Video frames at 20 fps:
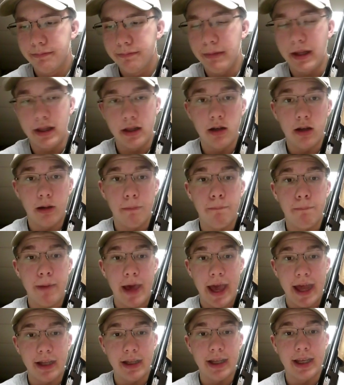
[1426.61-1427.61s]
Literally
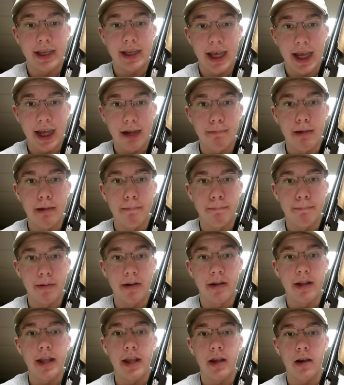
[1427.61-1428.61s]
badly kicking my
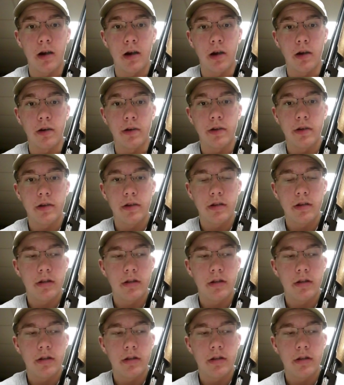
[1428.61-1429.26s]
butt. It hurt.